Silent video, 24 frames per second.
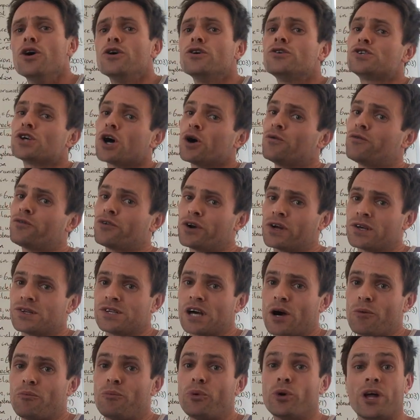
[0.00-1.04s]
So, for
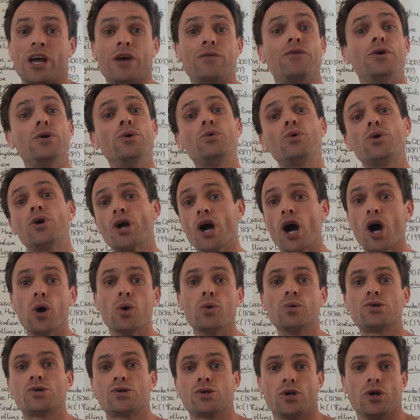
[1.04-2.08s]
example, if you
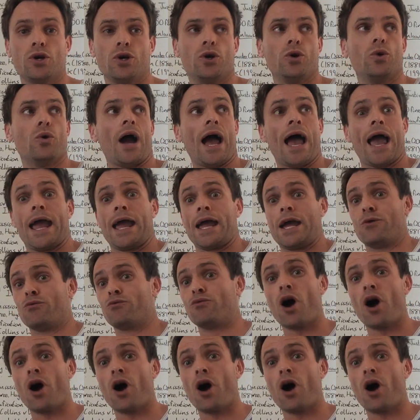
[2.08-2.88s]
go to a